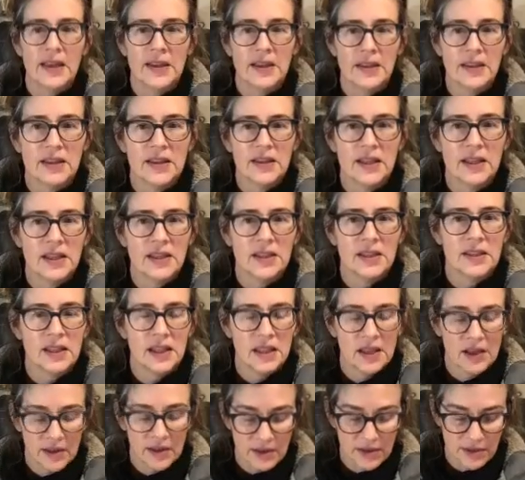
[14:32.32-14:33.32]
and the
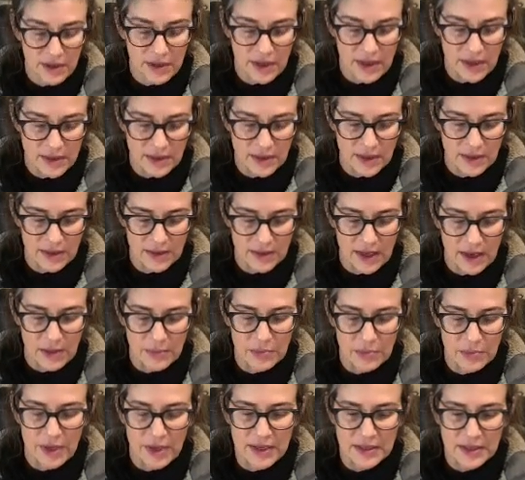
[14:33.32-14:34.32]
the other thing
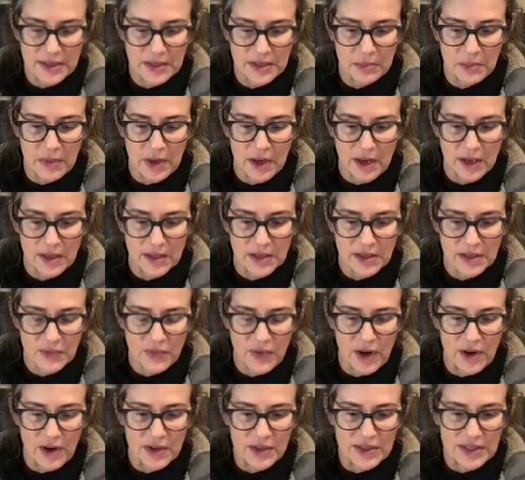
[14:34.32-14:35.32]
that brings to mind as
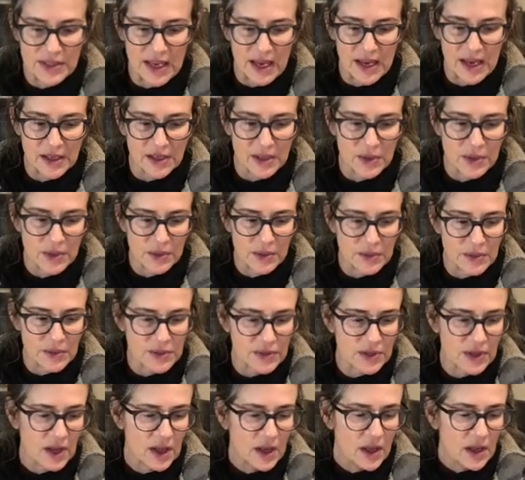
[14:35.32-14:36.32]
far as that
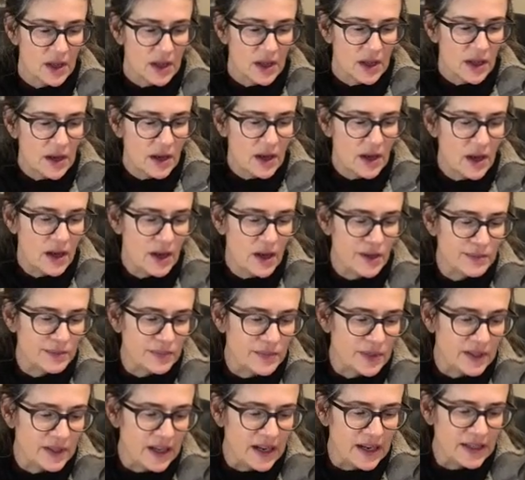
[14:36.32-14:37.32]
goes, um,
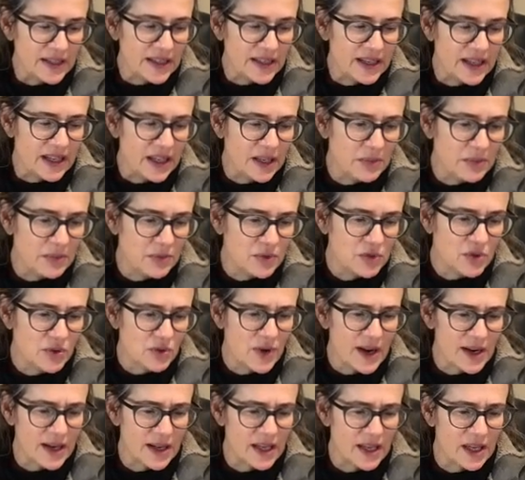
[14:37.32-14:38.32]
and I'm going to keep
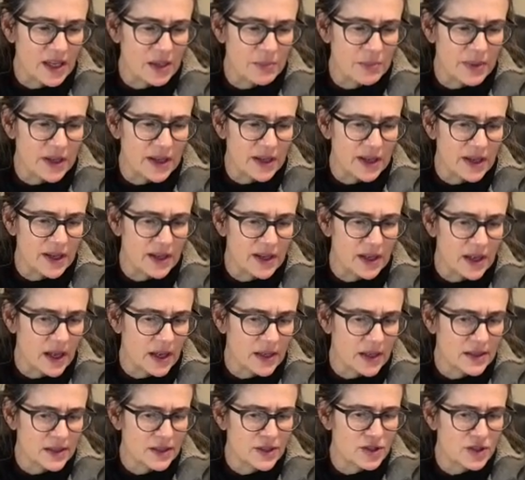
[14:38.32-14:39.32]
try to keep it
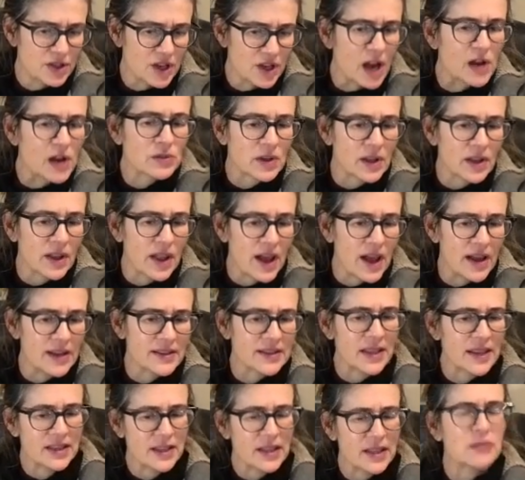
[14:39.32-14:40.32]
as generalized.
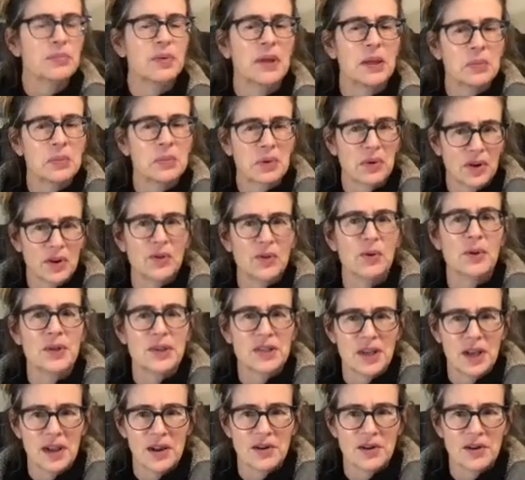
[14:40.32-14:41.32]
I think people are going
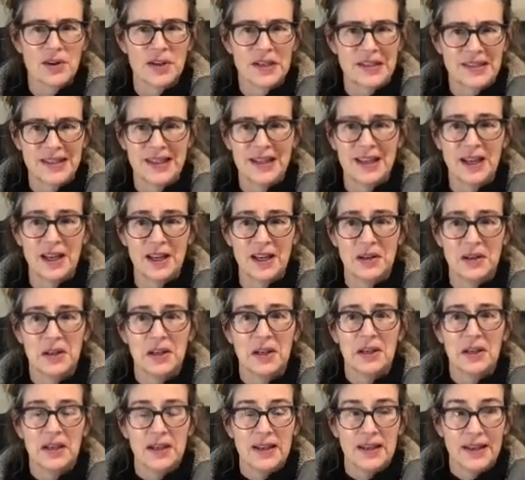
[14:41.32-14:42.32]
to understand
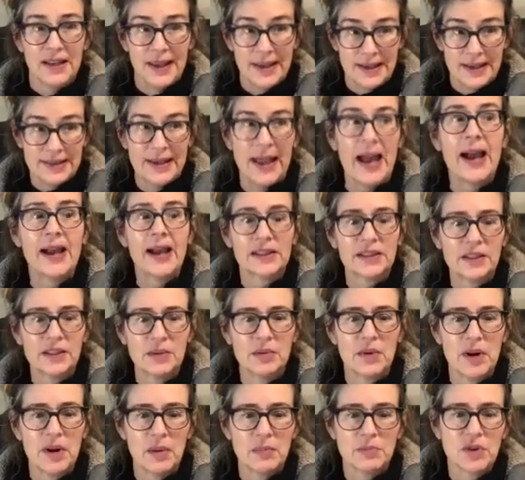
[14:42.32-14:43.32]
exactly
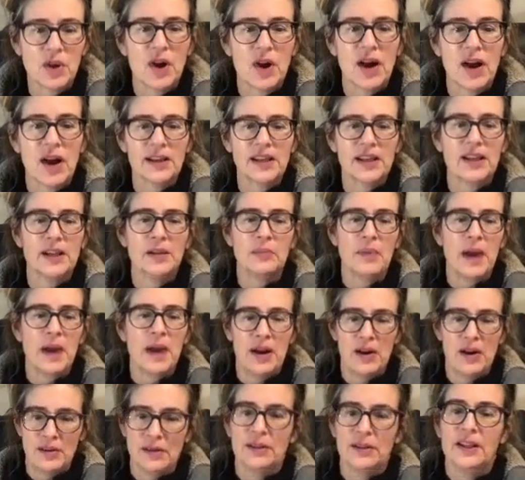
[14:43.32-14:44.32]
what I'm talking
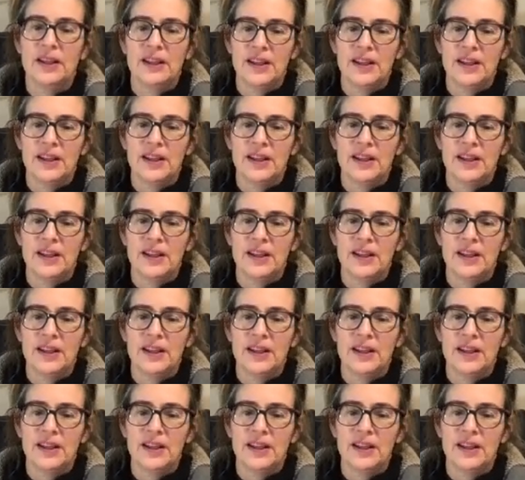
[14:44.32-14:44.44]
about